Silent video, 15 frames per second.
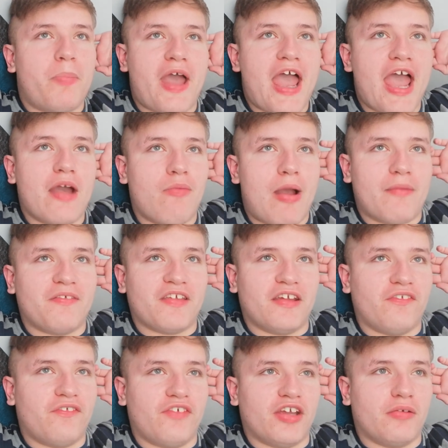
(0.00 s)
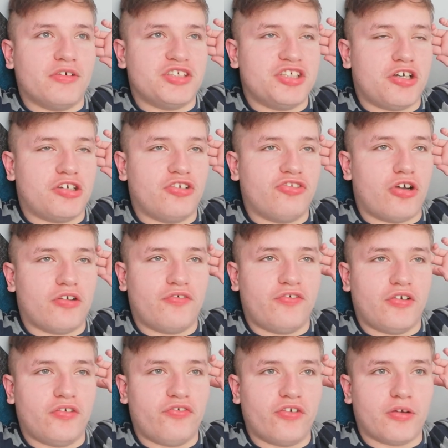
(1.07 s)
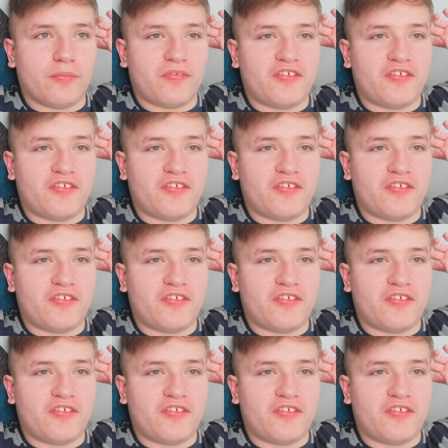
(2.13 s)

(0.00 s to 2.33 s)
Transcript: pet website thing which you order dog food from.